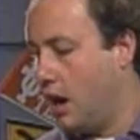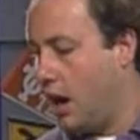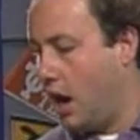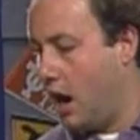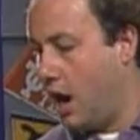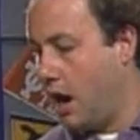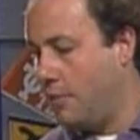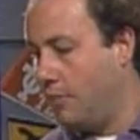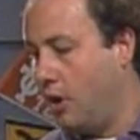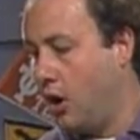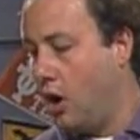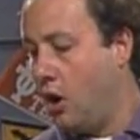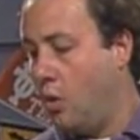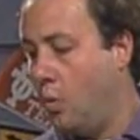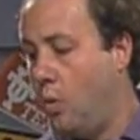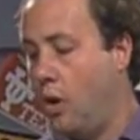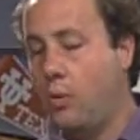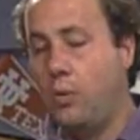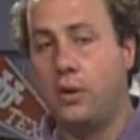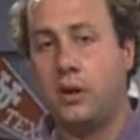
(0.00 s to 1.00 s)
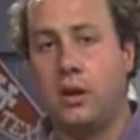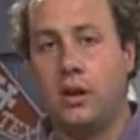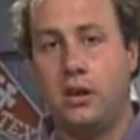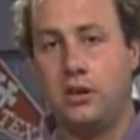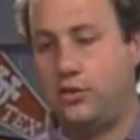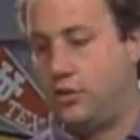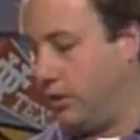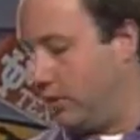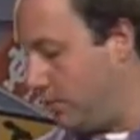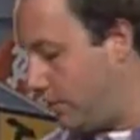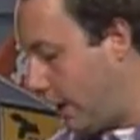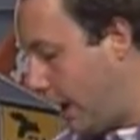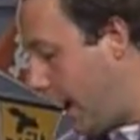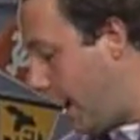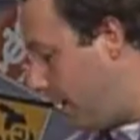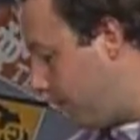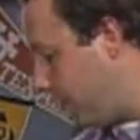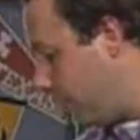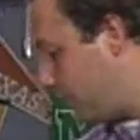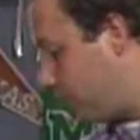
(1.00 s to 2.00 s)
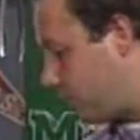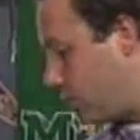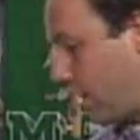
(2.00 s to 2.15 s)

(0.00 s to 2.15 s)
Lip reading: What we're gonna do now is